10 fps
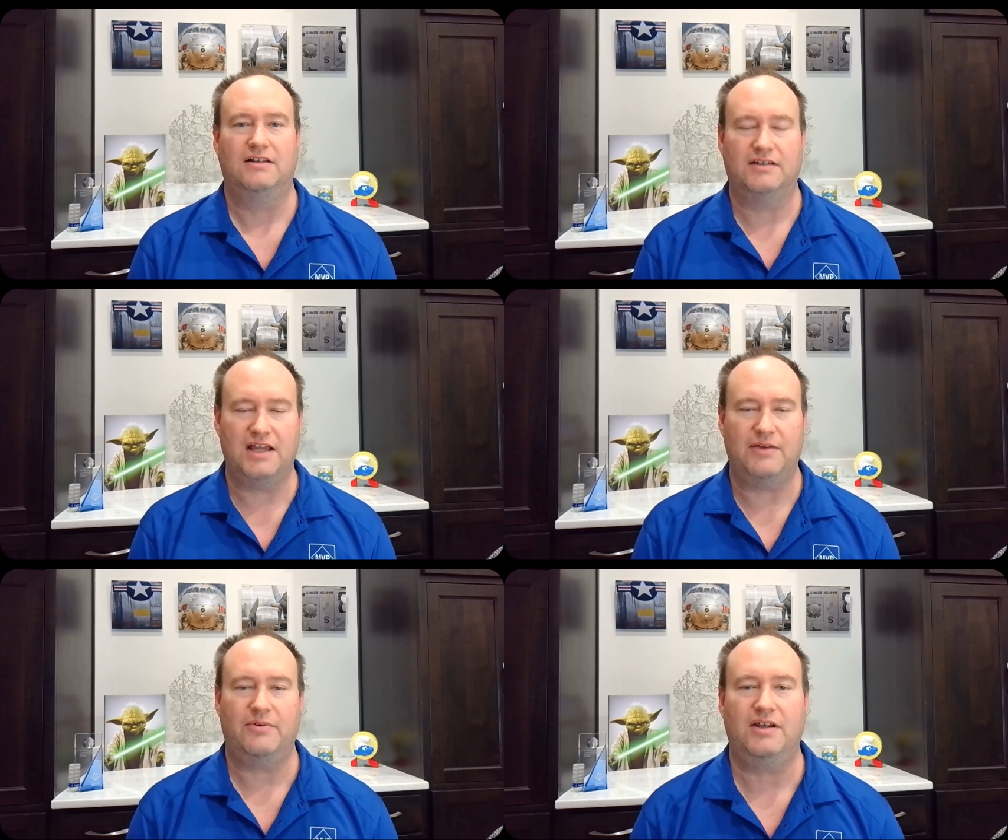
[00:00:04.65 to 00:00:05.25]

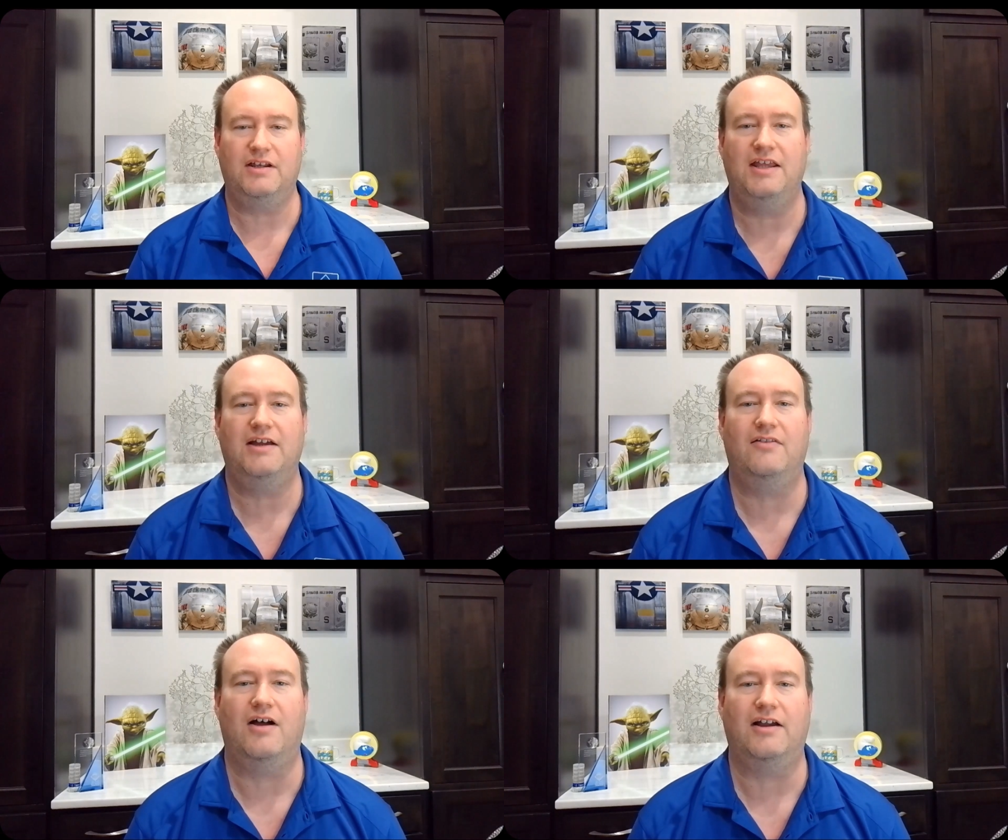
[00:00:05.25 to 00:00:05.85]
Today we're going to take
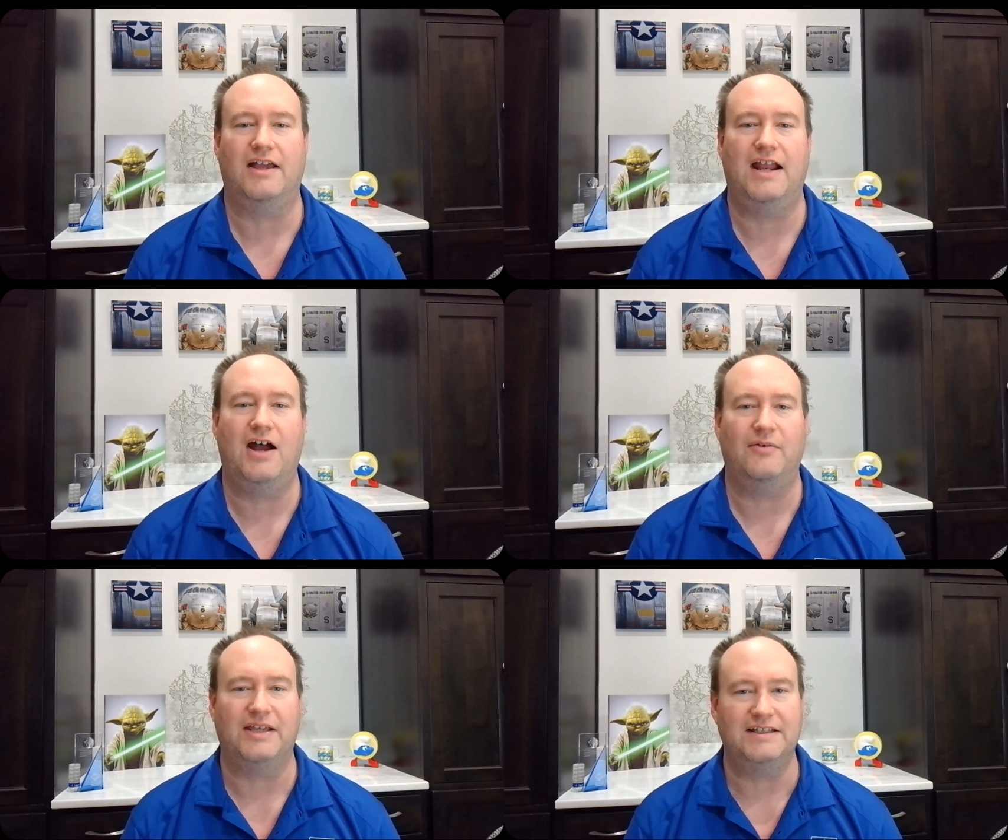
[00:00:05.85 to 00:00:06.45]
a look at
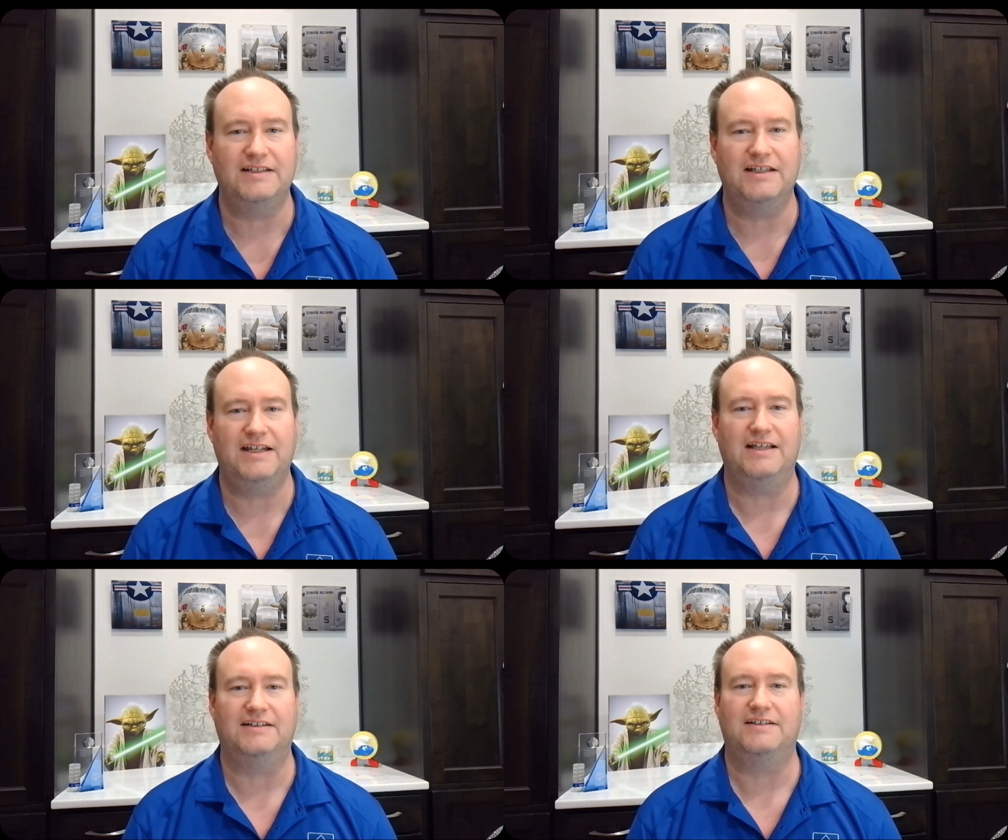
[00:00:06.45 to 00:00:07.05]
how easy it
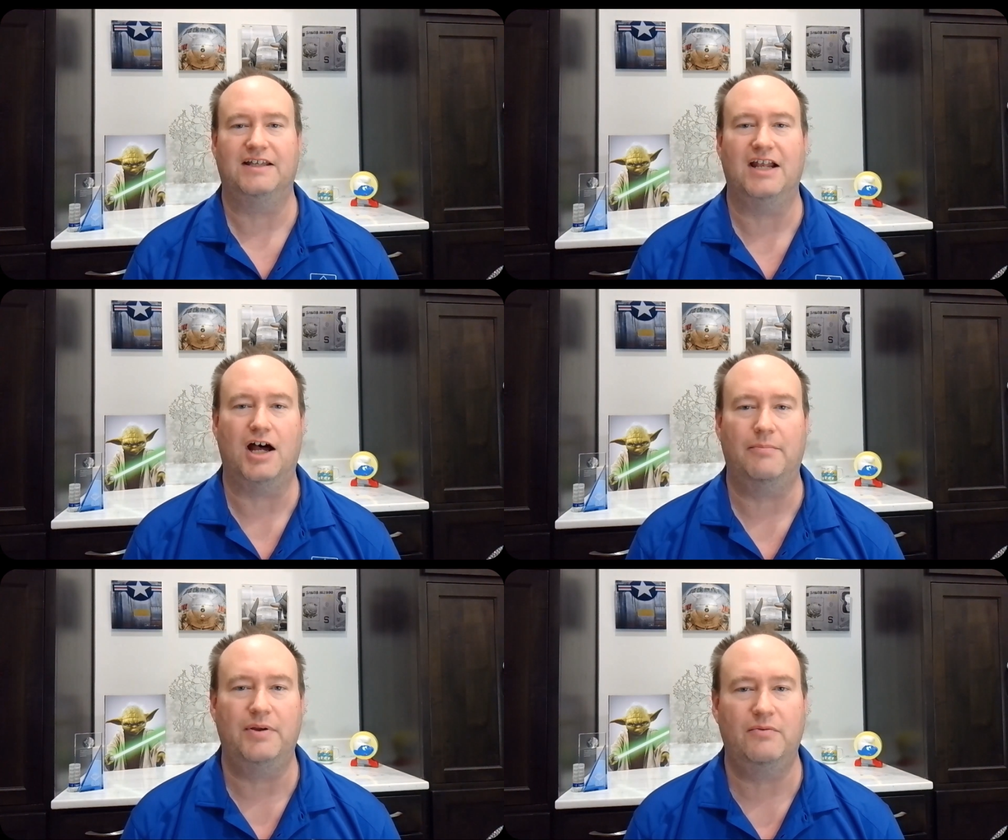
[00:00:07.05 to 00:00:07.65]
is to get
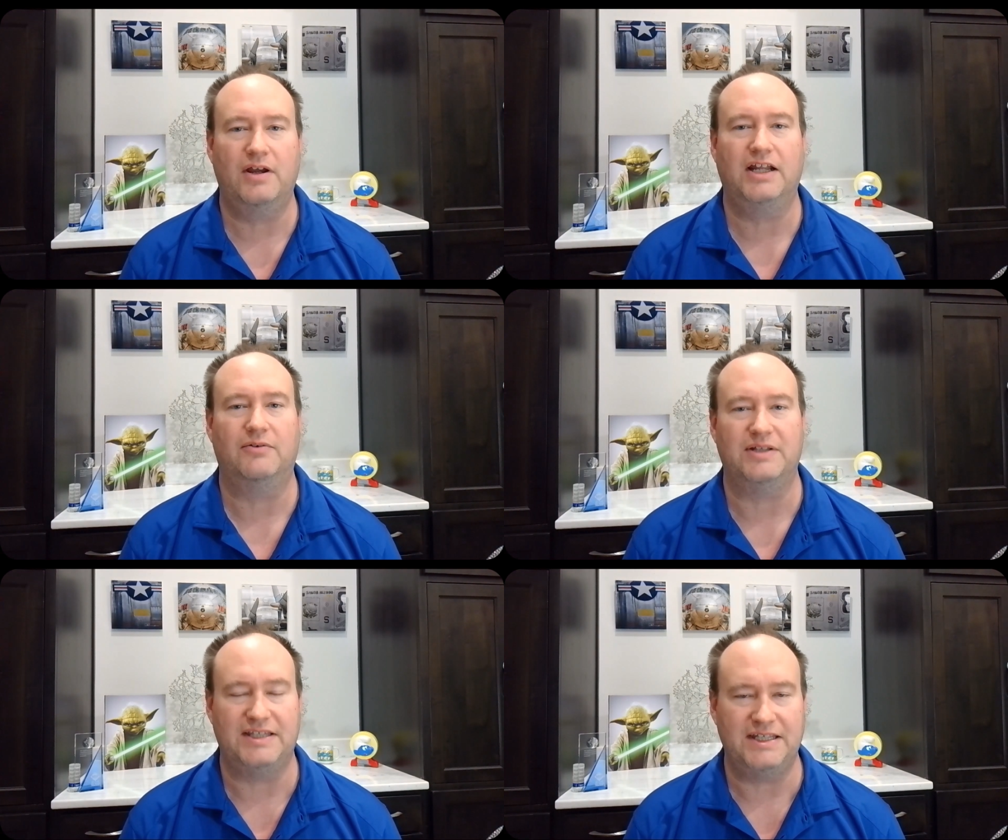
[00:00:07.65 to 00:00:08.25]
up and running
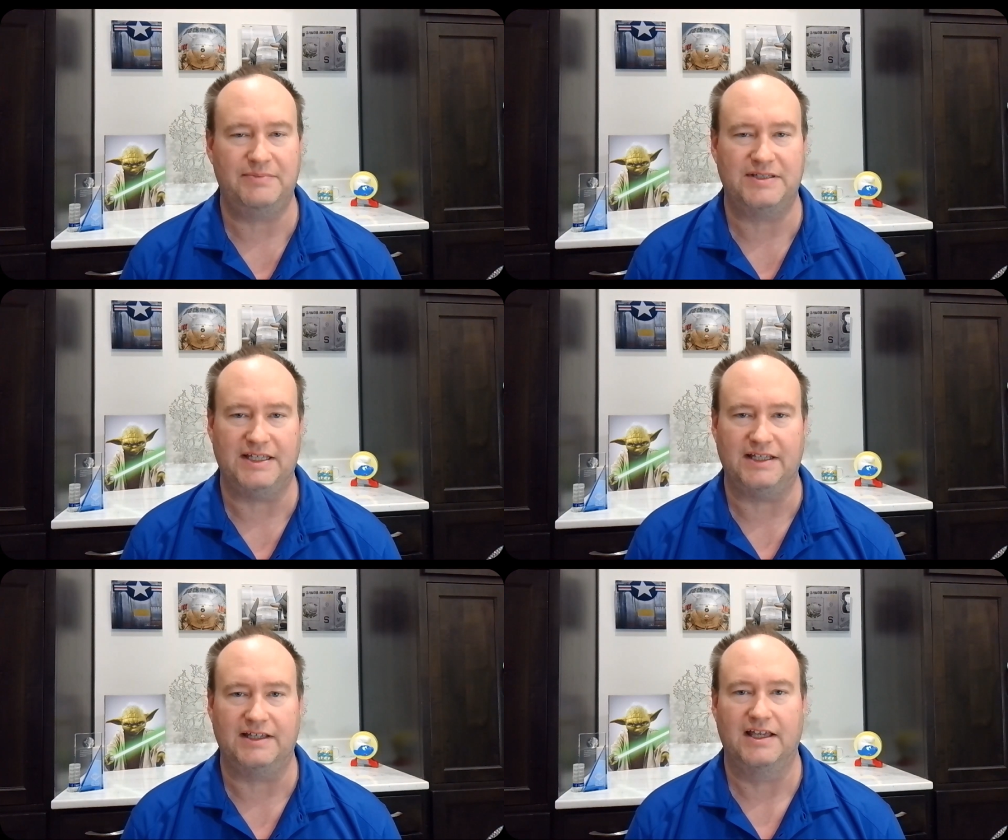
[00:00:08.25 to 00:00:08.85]
with
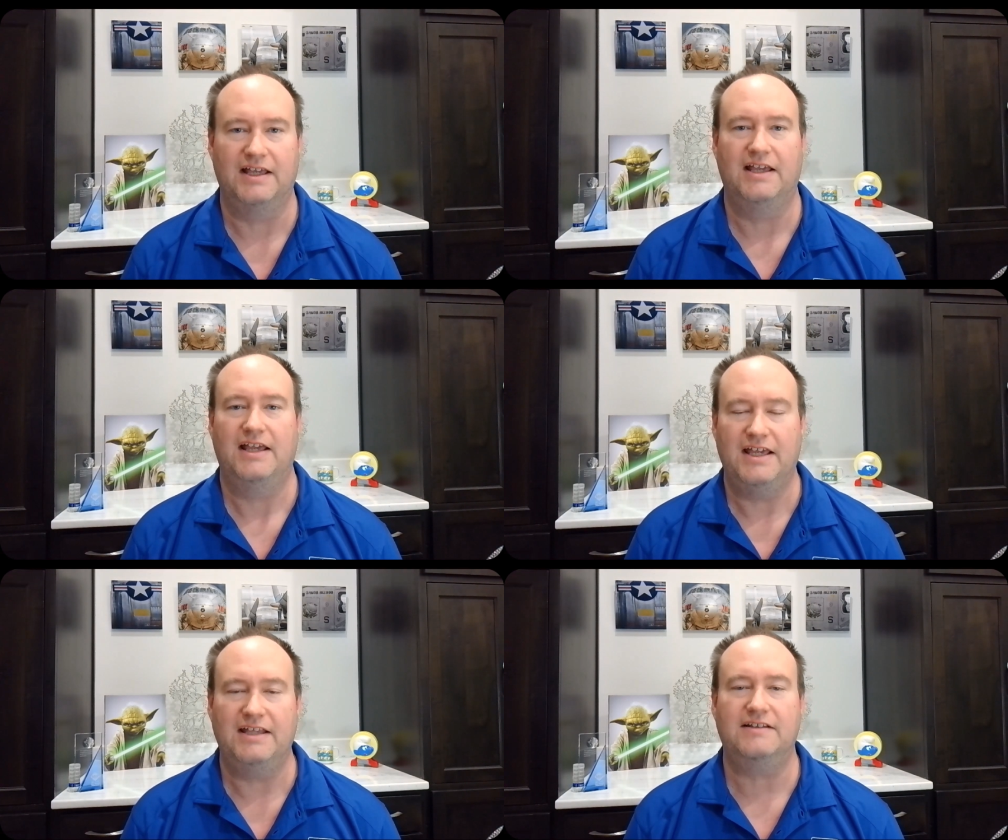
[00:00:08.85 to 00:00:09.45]
DeepSeek
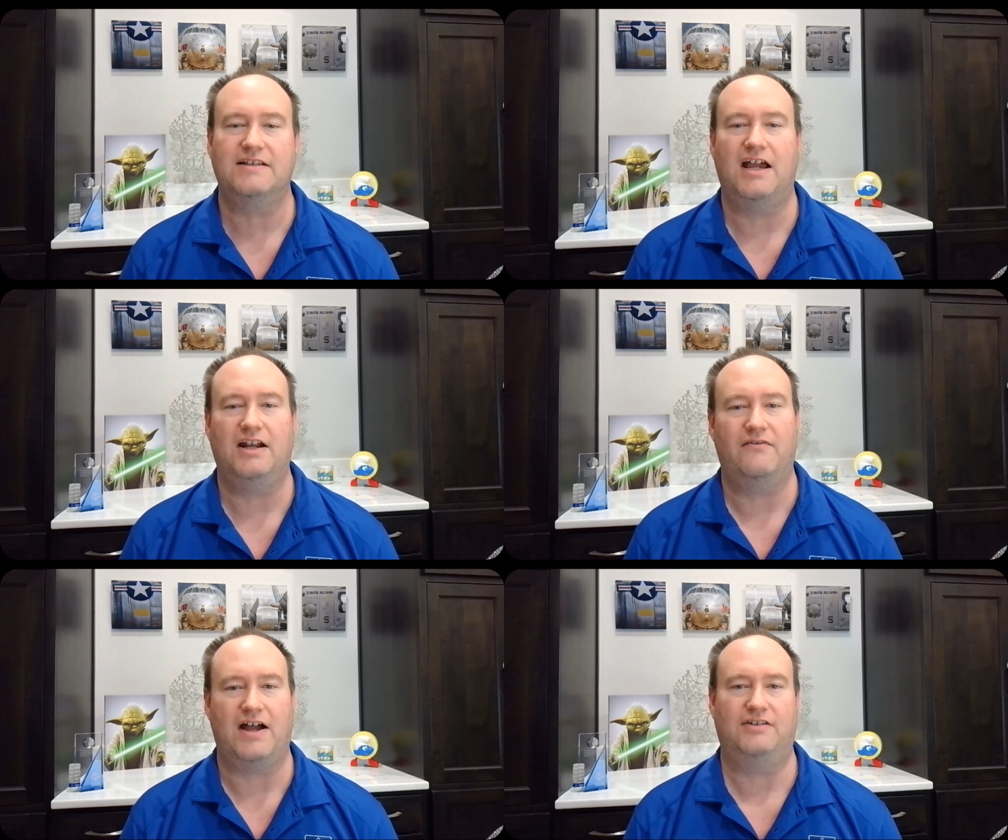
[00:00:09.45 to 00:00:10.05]

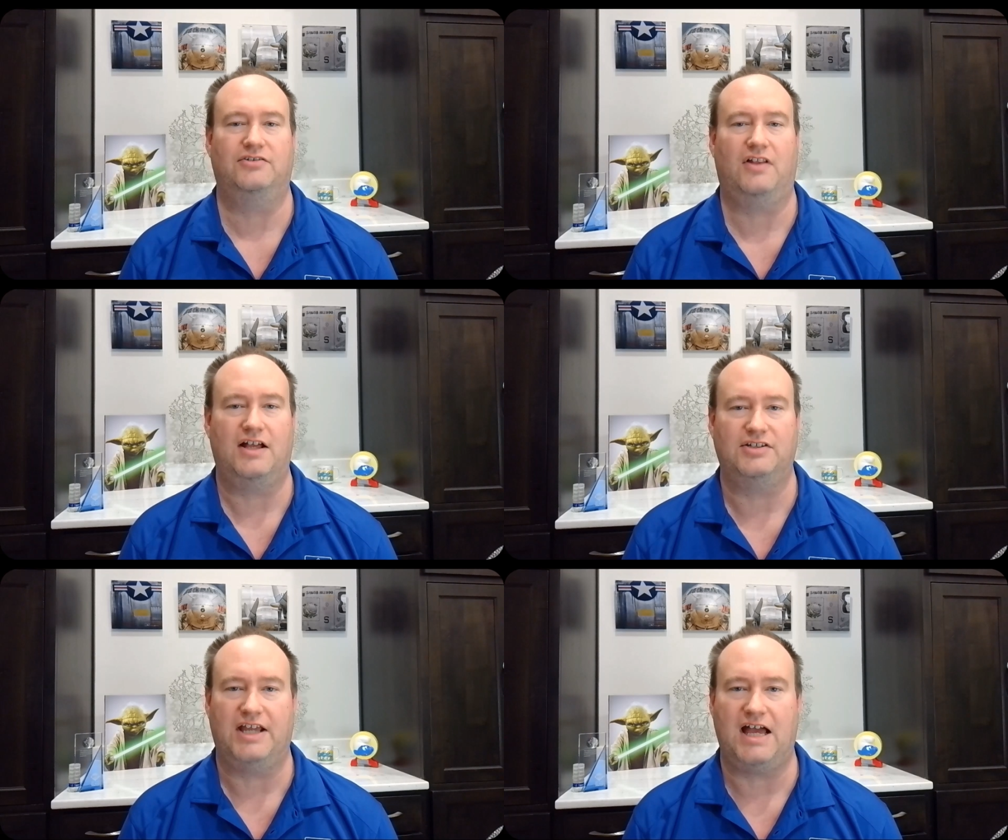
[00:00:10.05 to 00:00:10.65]
inside of Azure
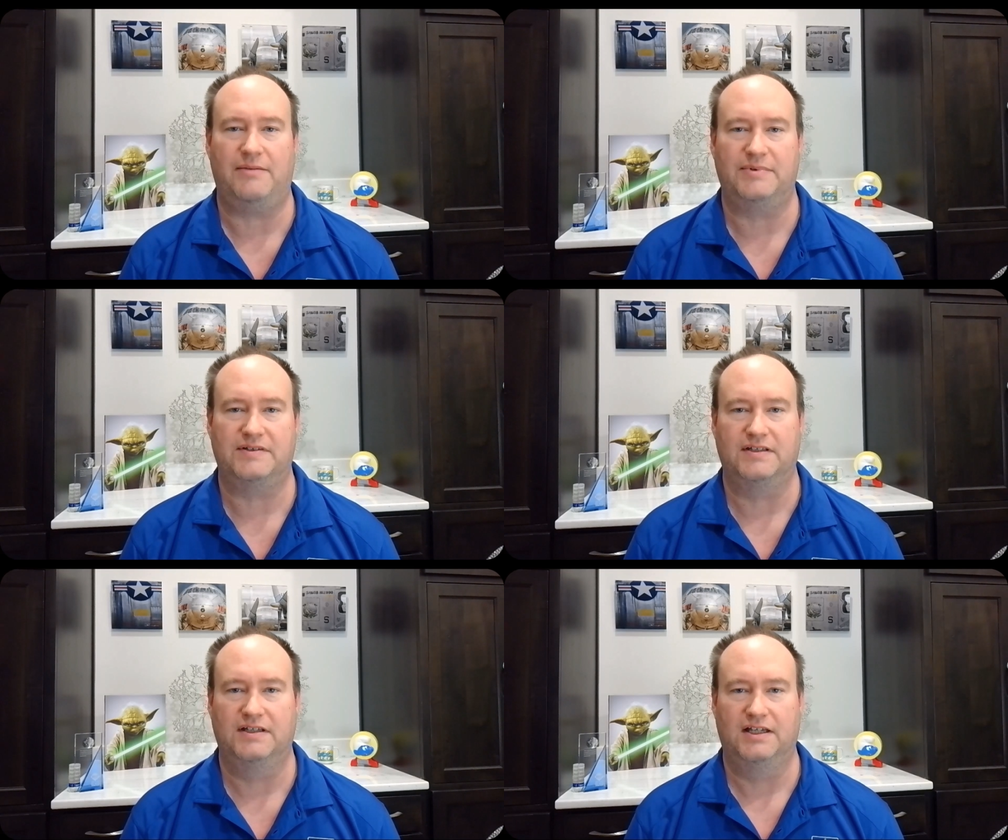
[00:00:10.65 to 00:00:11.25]
Logic Apps.